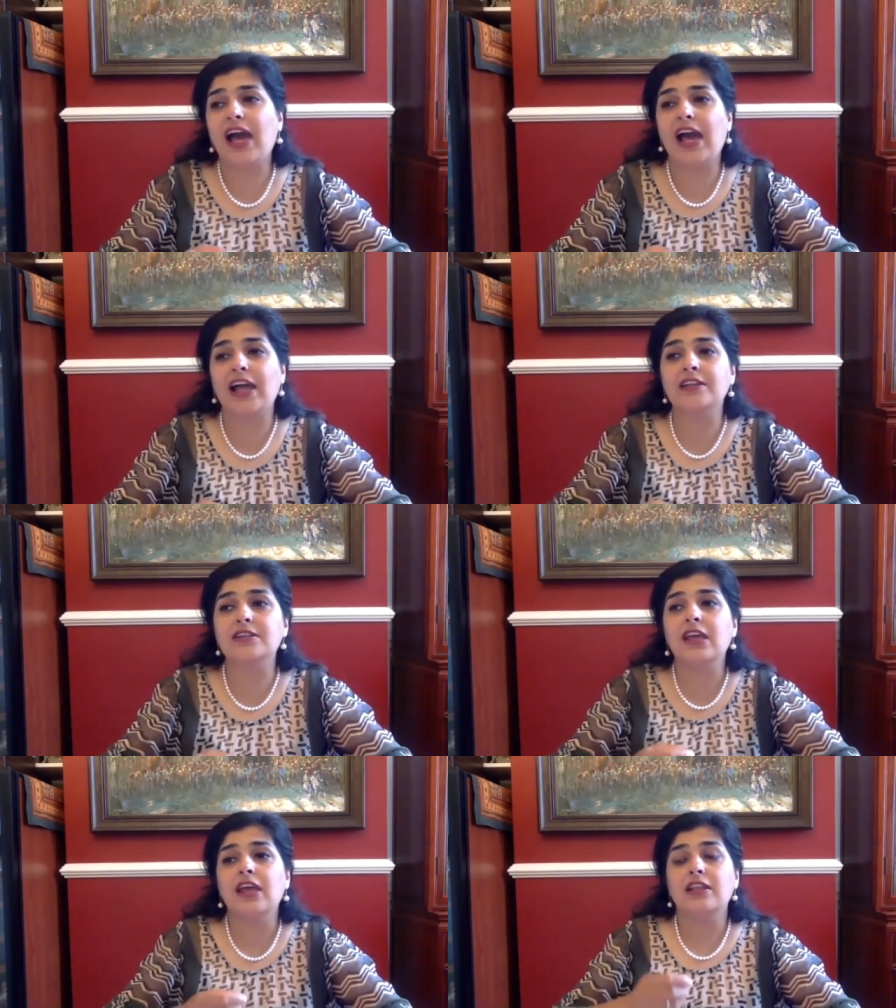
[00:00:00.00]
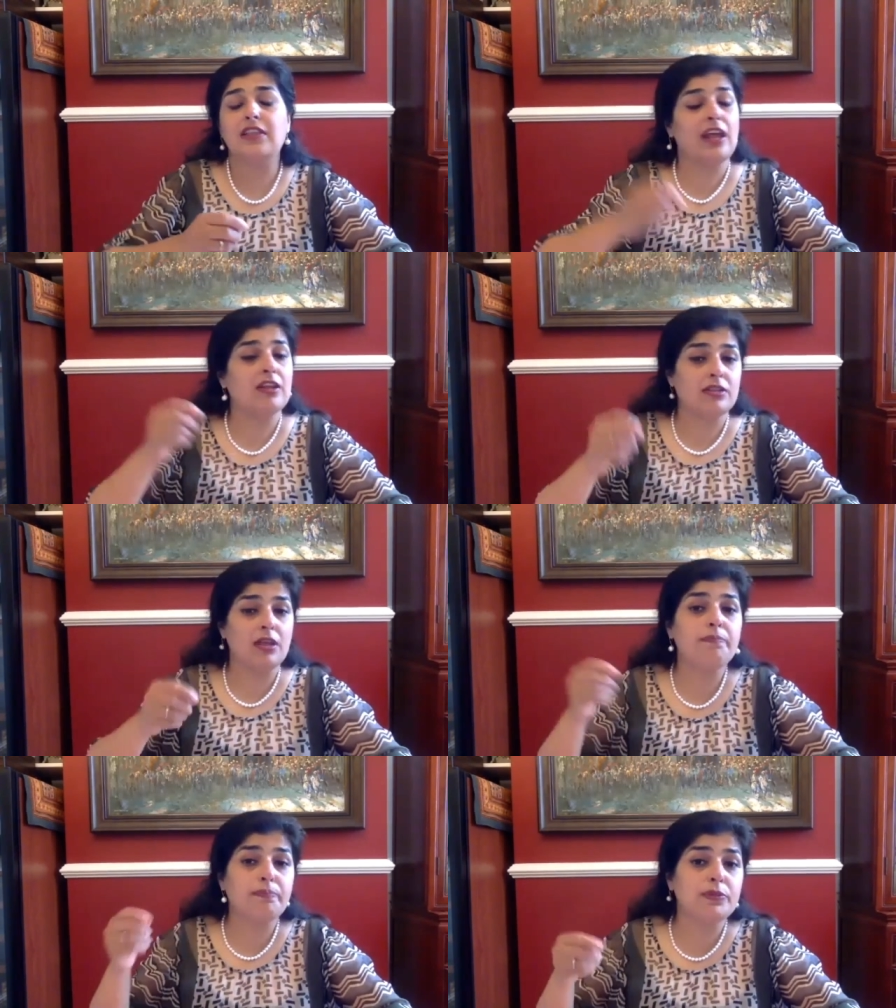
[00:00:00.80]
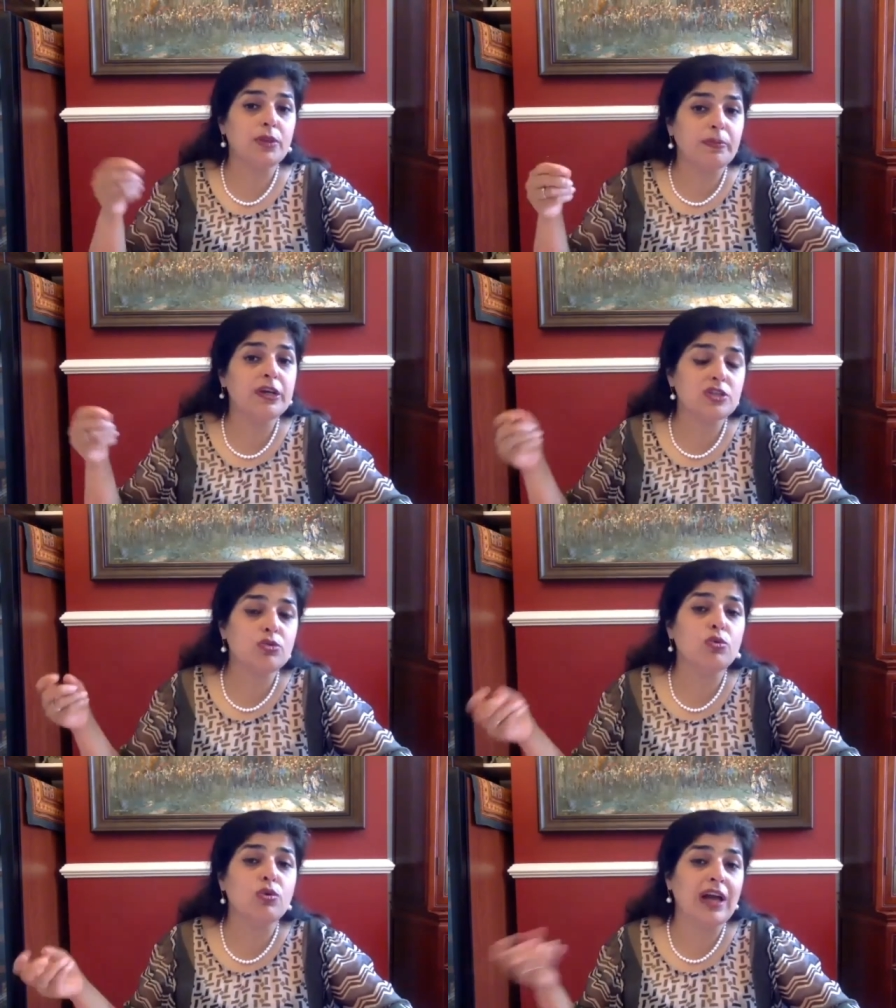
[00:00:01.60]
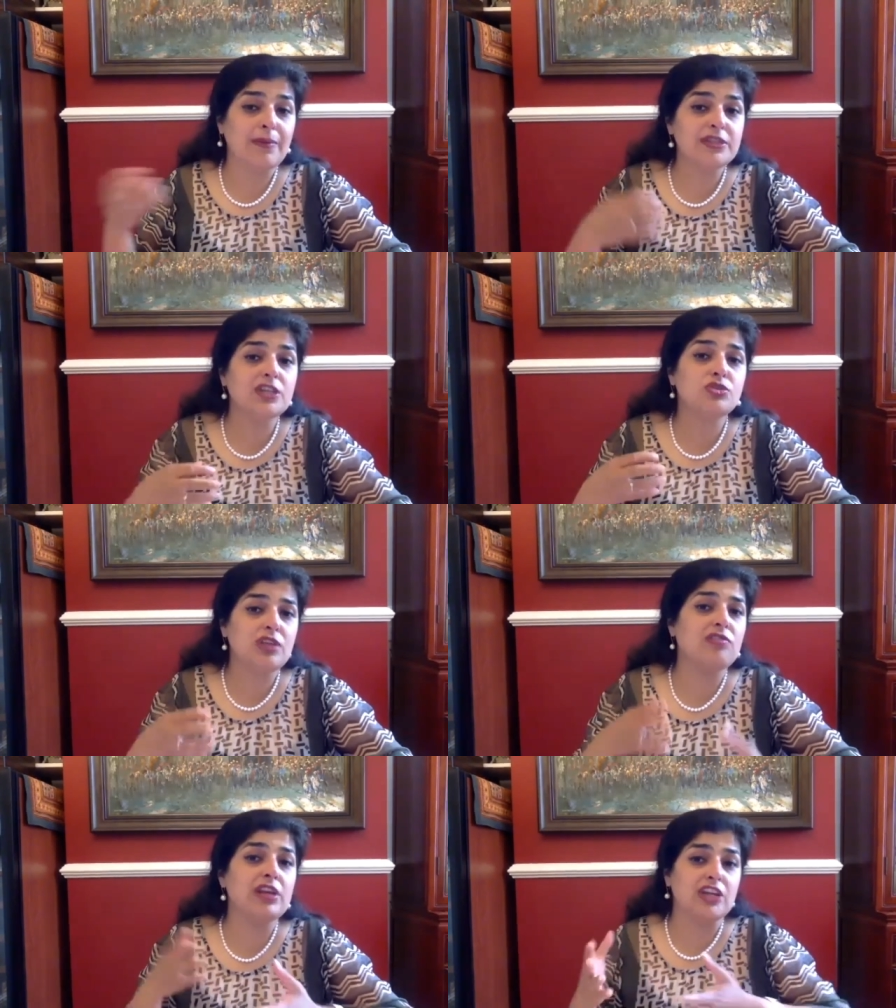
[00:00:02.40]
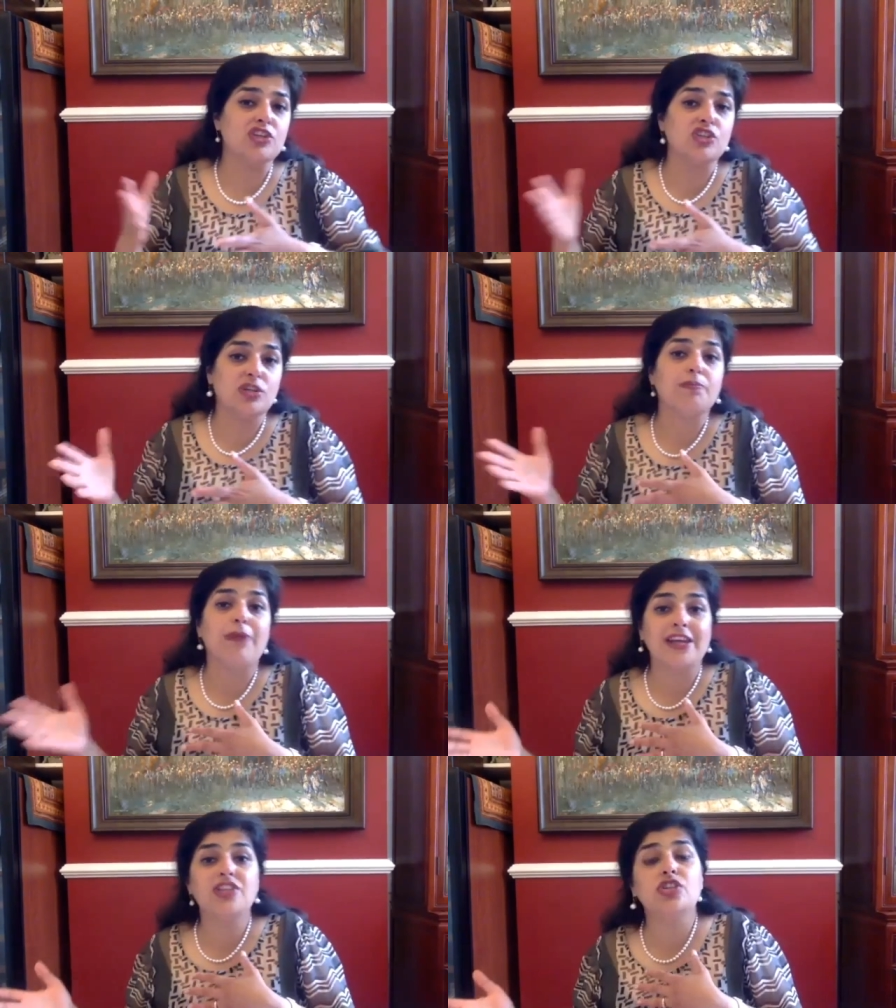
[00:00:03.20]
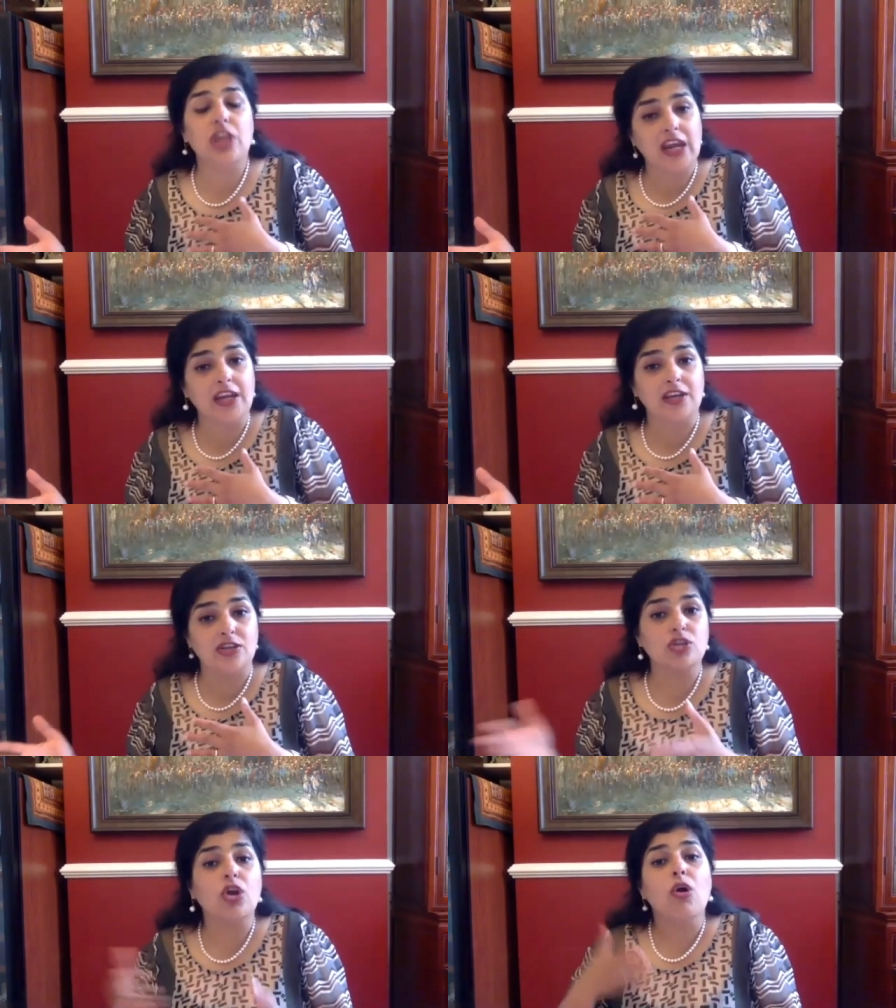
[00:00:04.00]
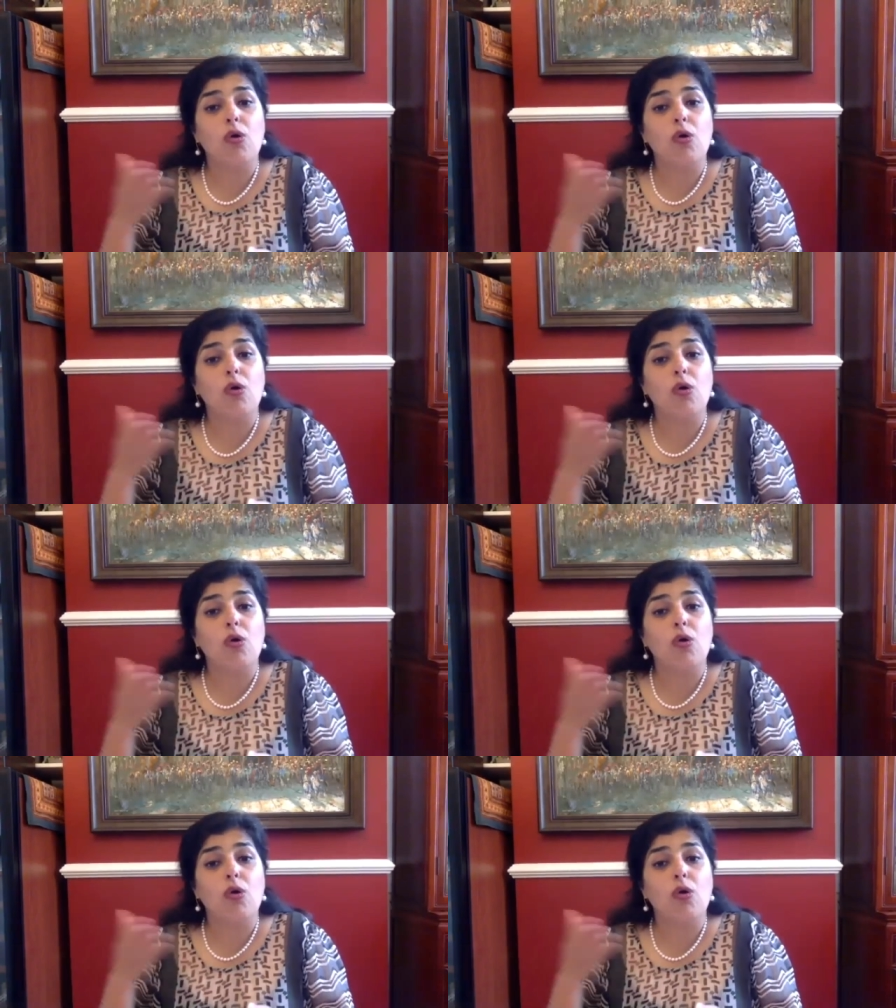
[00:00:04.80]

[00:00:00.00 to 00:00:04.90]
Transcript: and the, the person who comes into their relationship might change